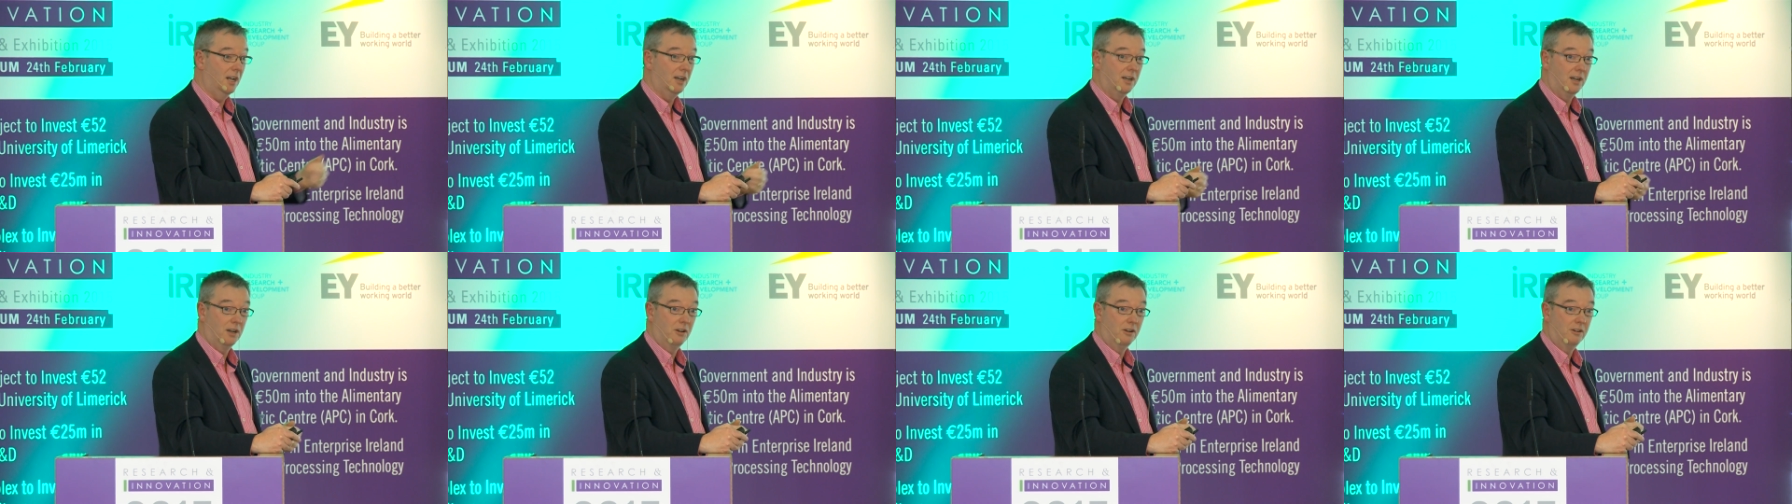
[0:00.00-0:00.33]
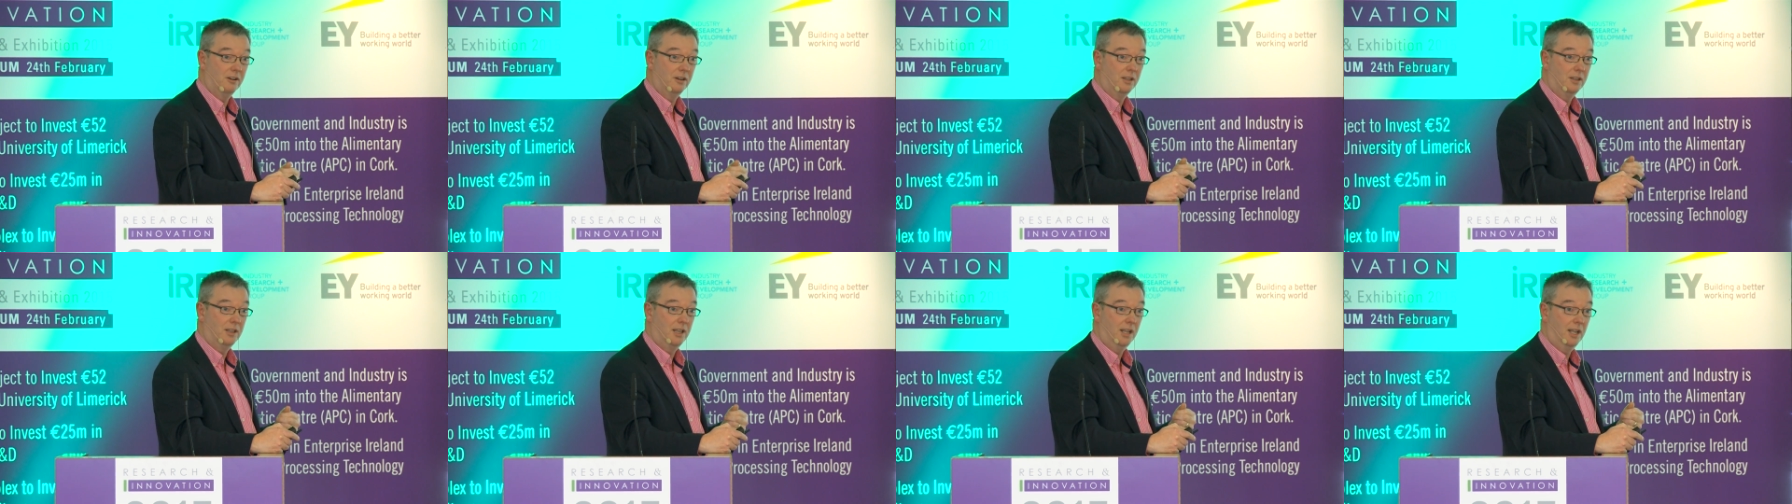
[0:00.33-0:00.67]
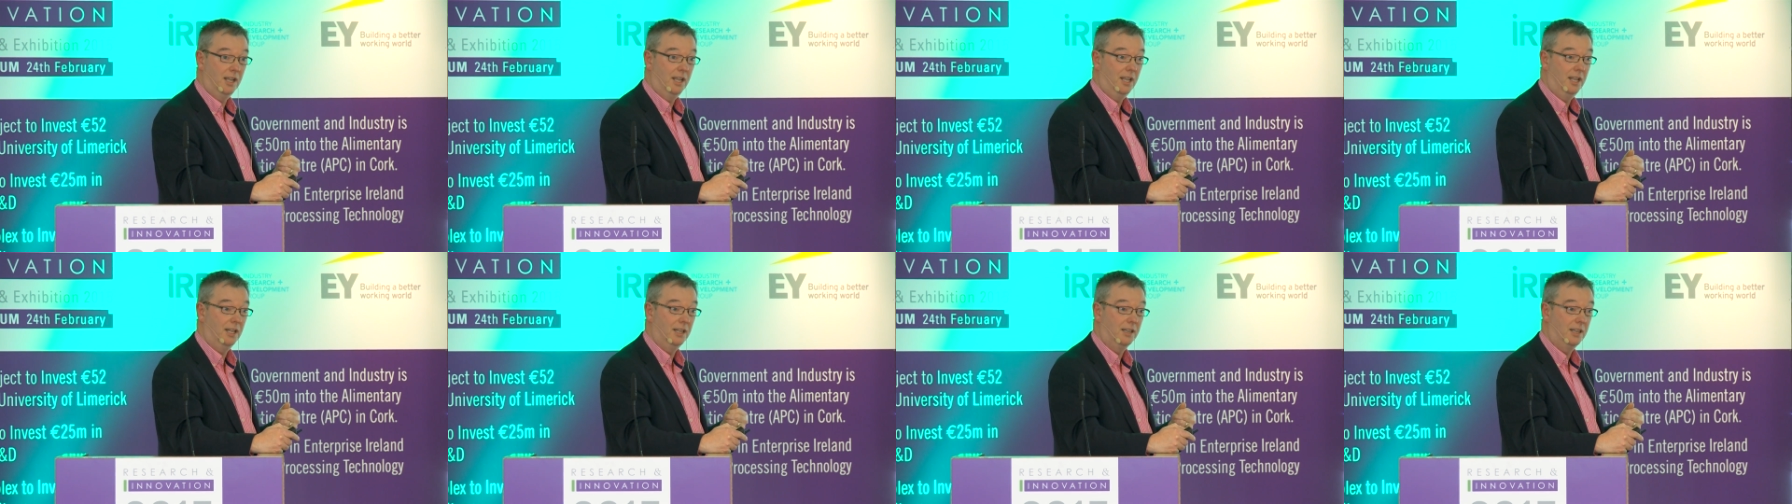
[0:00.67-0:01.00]
on
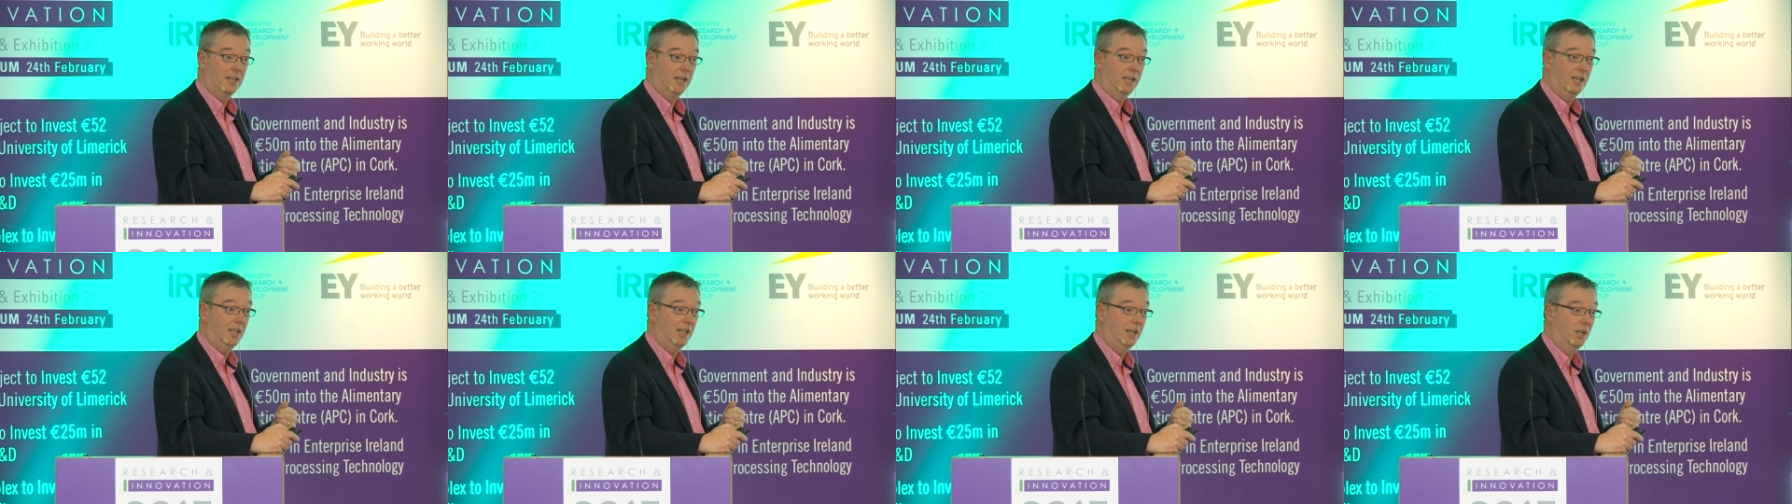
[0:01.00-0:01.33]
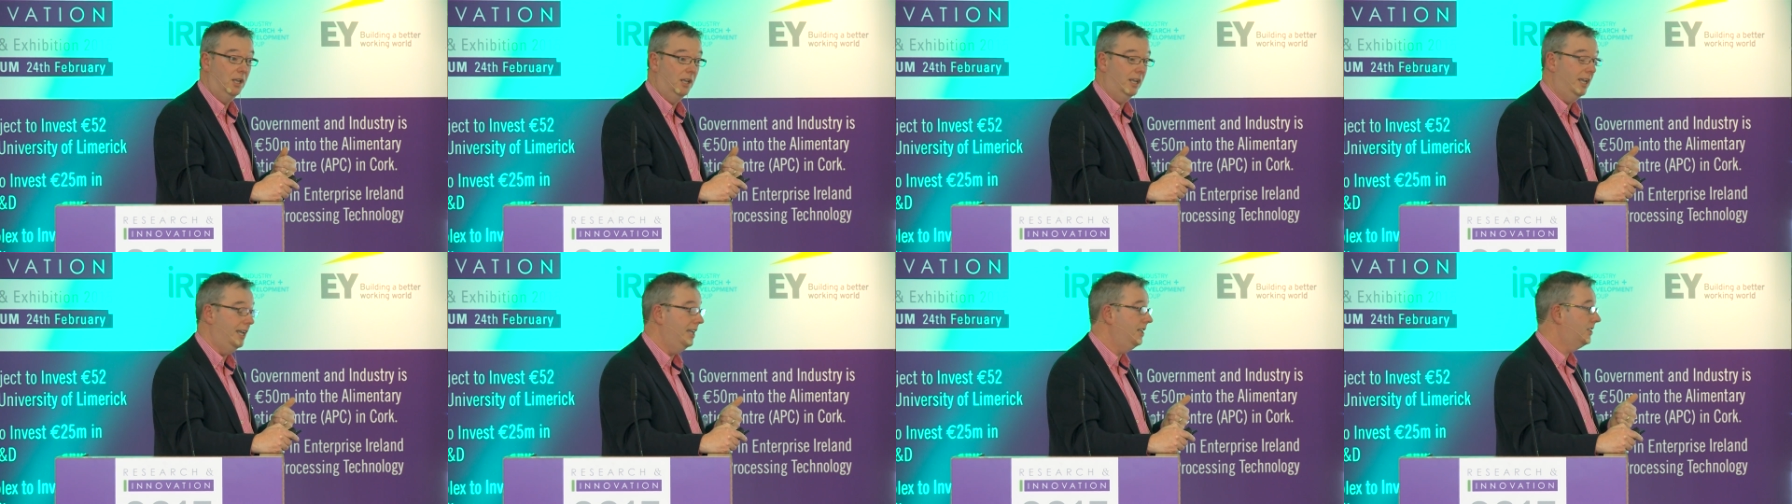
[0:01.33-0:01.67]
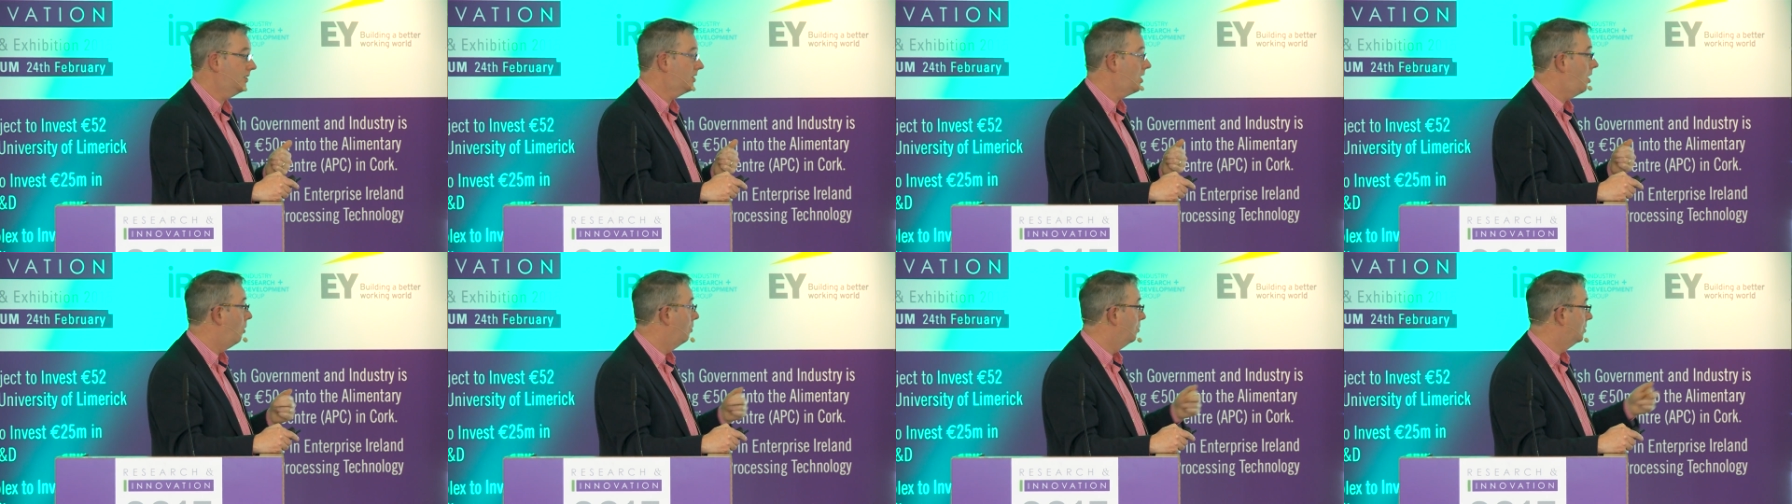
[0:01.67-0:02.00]
the
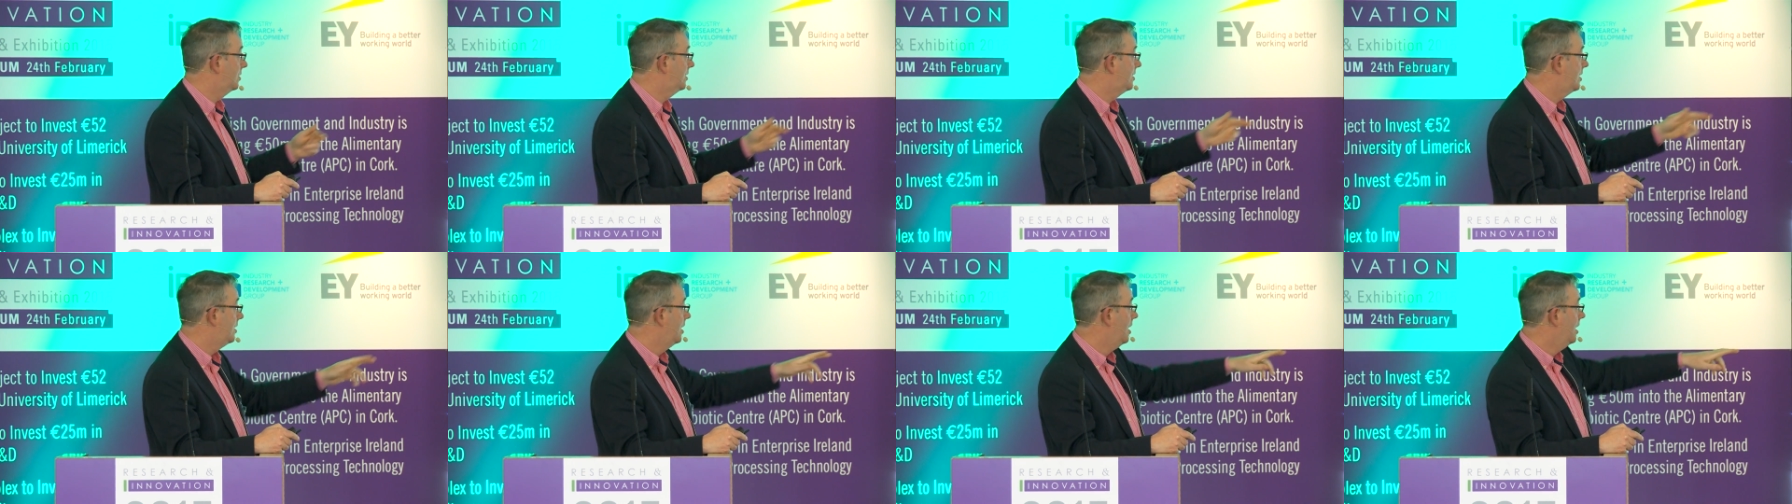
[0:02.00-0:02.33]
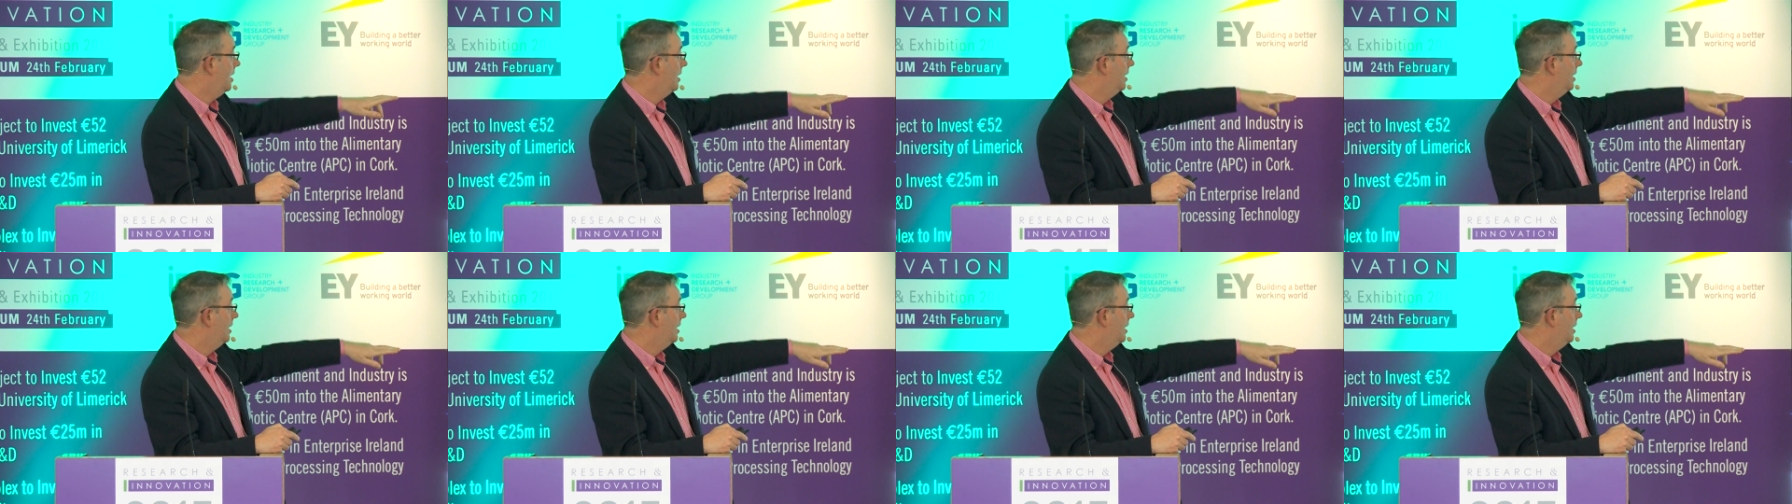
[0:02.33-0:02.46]
East Coast.